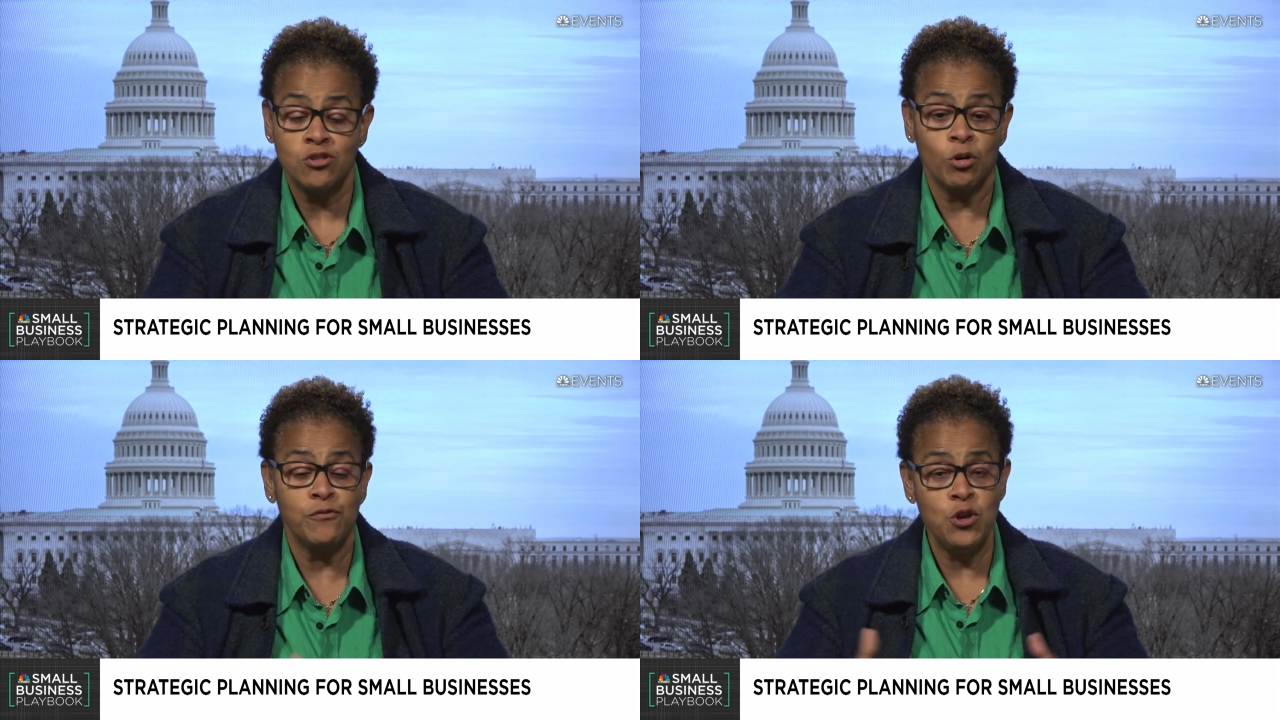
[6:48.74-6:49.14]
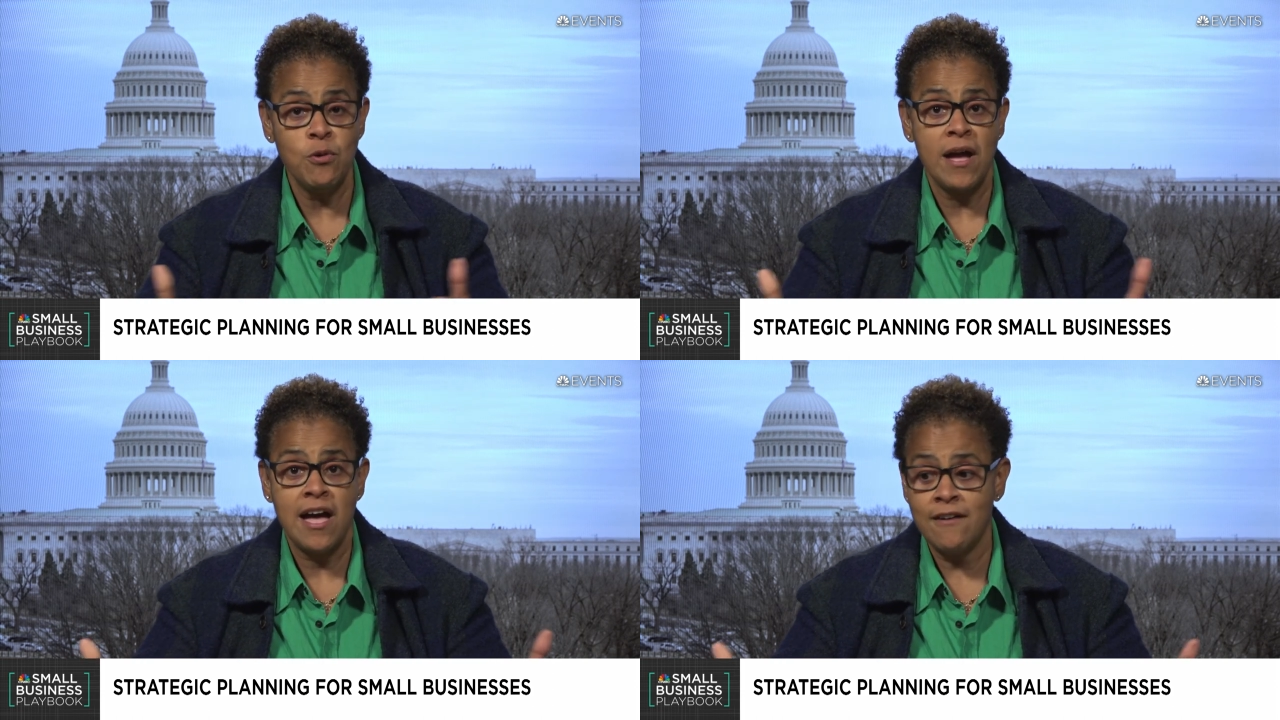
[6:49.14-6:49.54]
So if you
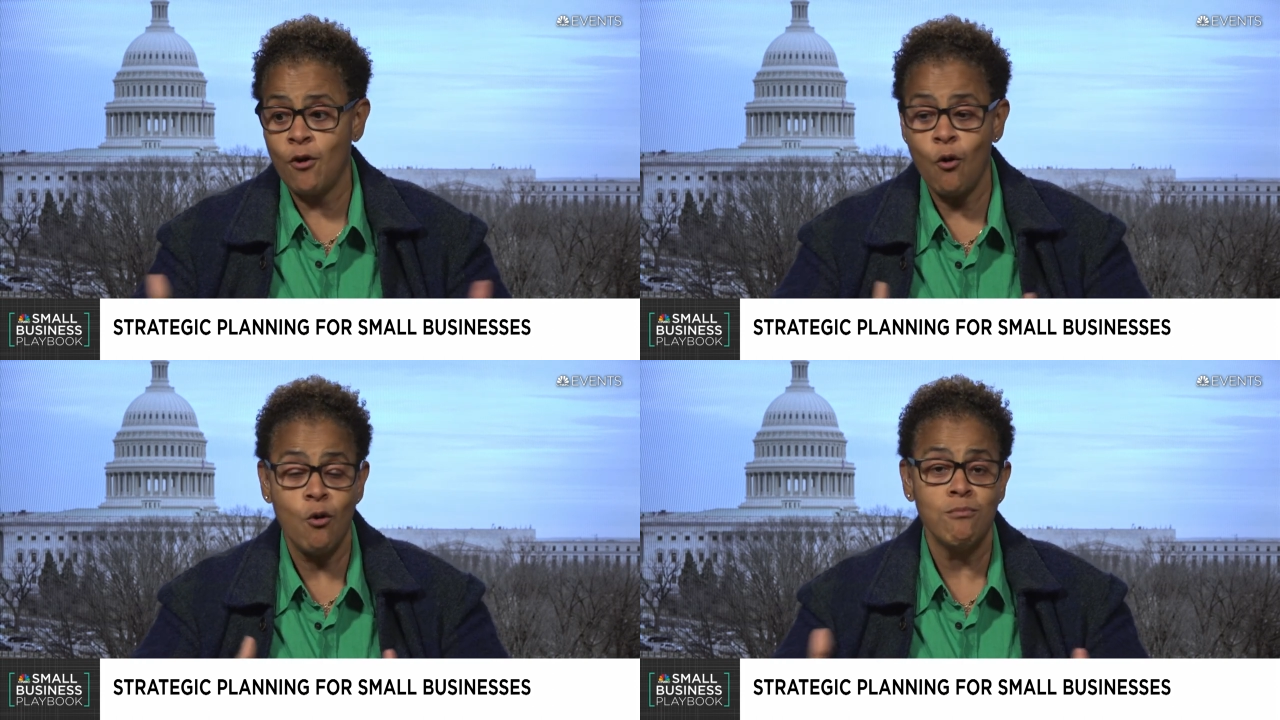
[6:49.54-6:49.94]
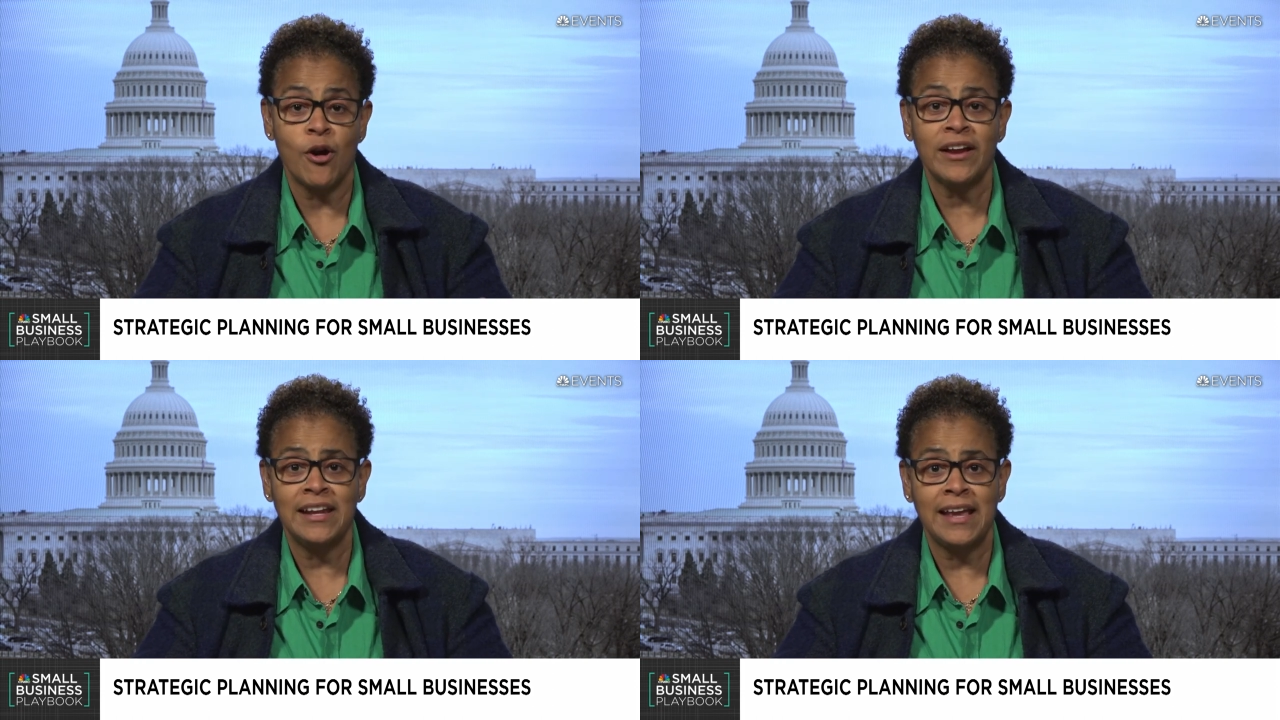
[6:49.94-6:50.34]
have a whole
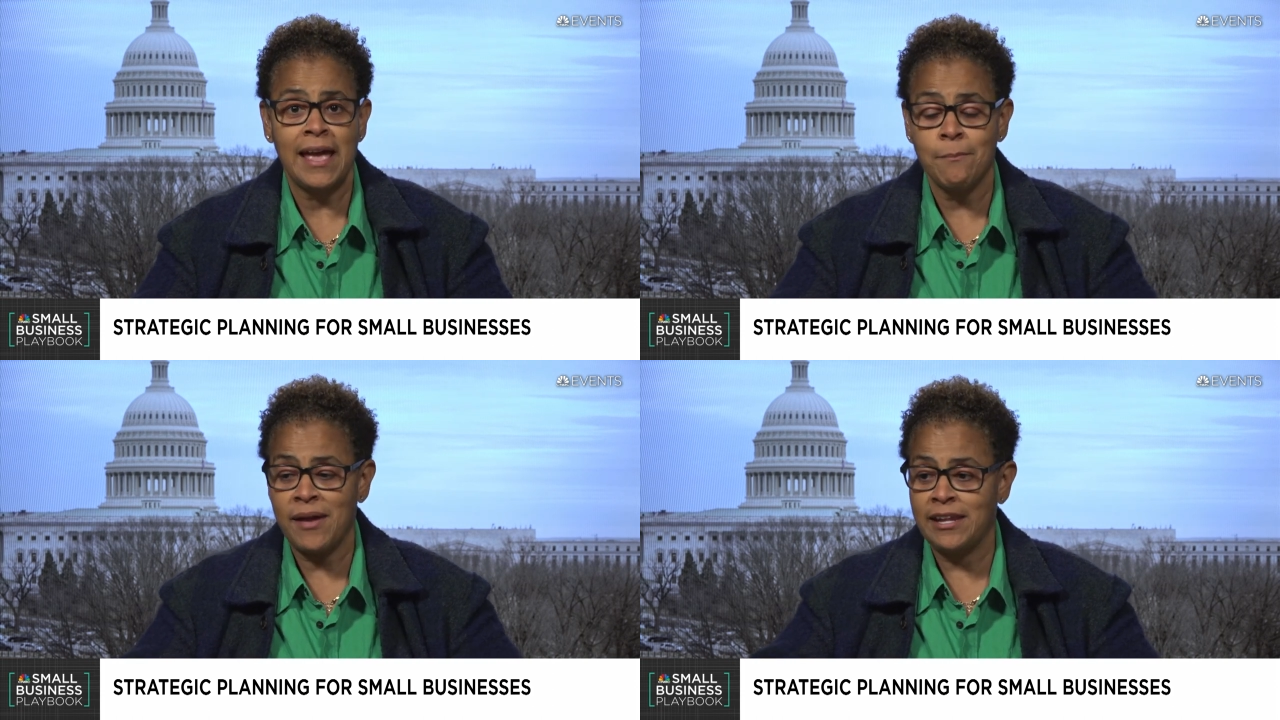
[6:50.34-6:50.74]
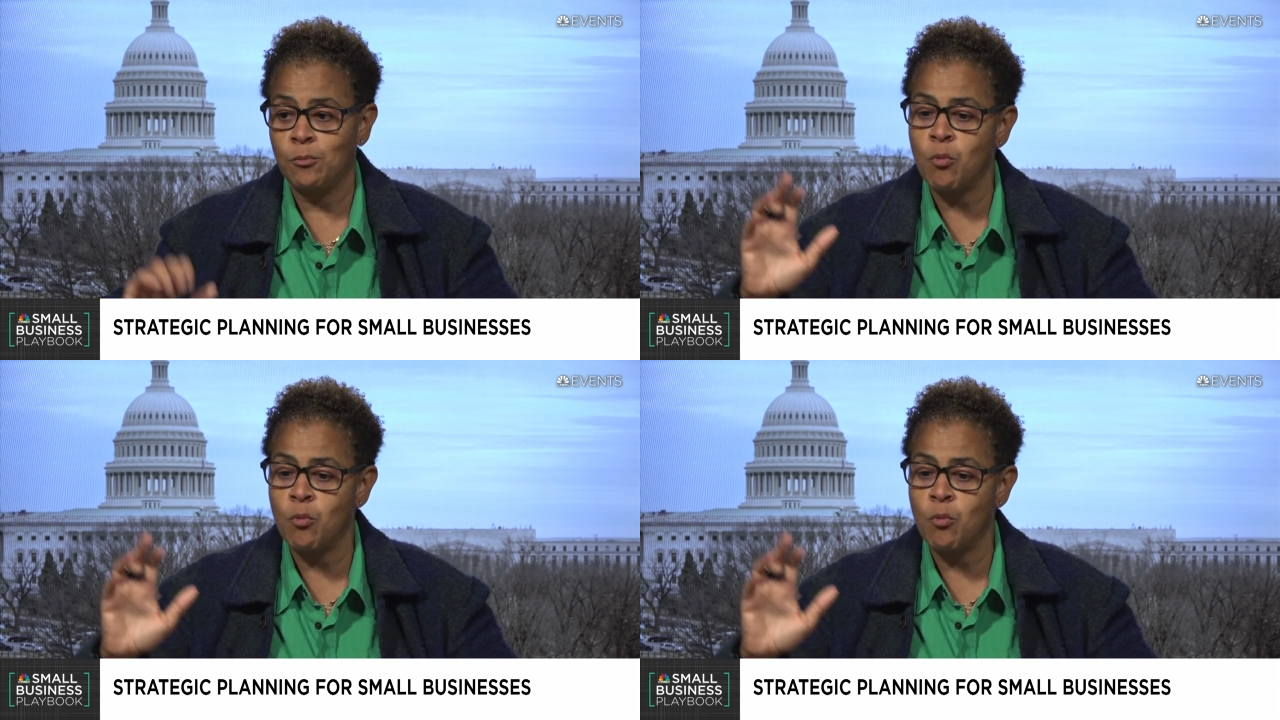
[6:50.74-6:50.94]
marketing campaign and